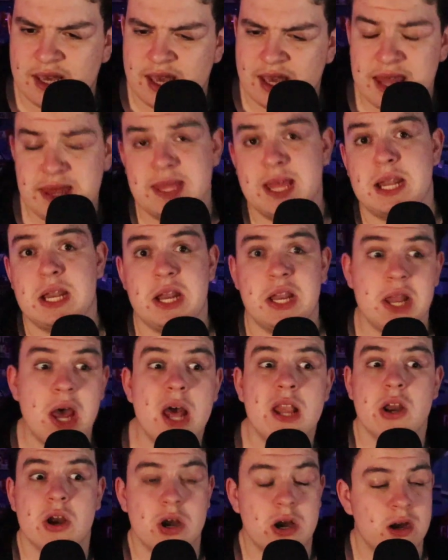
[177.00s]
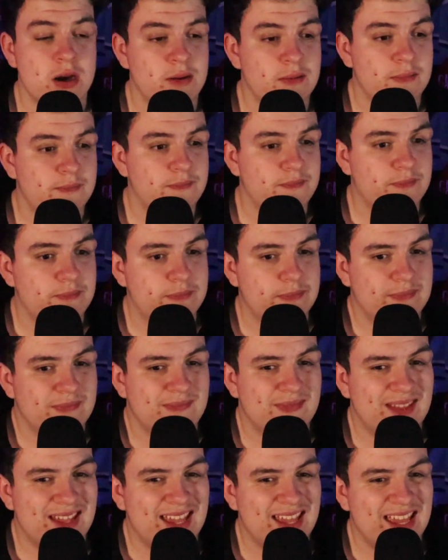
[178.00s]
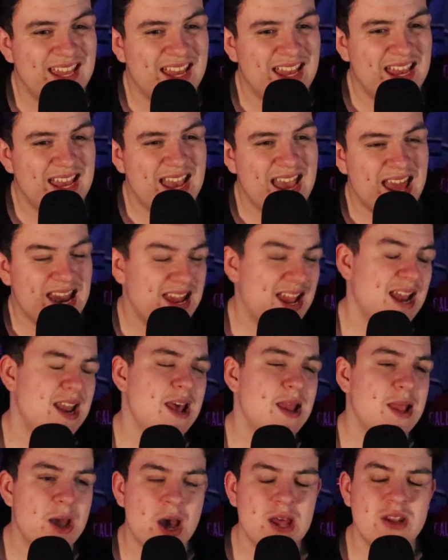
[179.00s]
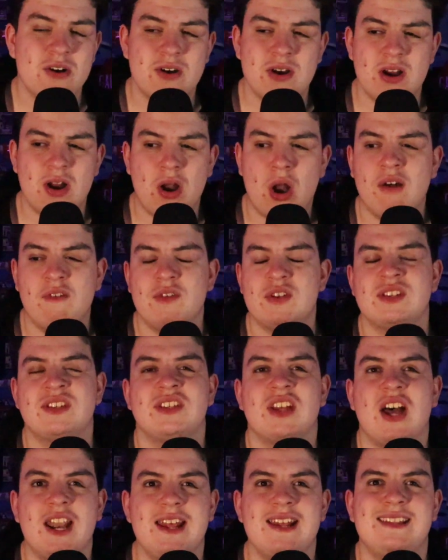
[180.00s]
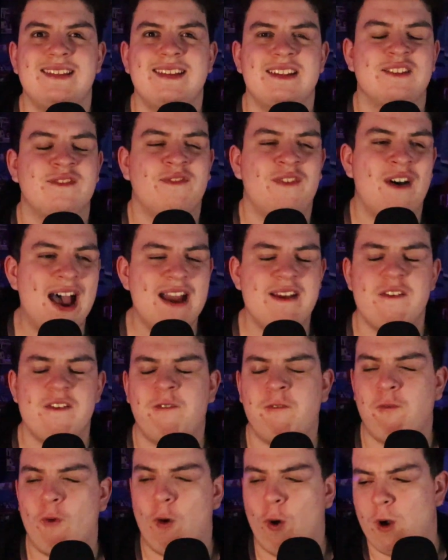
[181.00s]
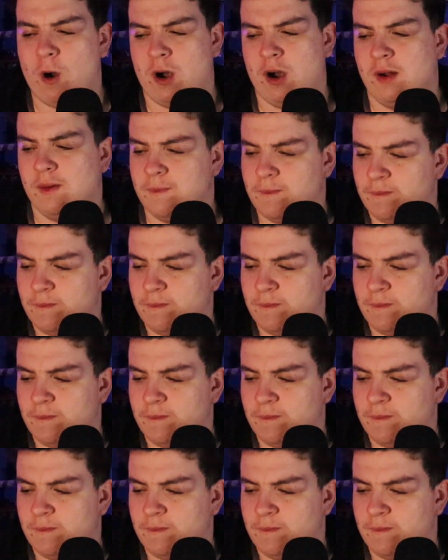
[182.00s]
And then another, and then another, and all of a sudden, it's 5-4 for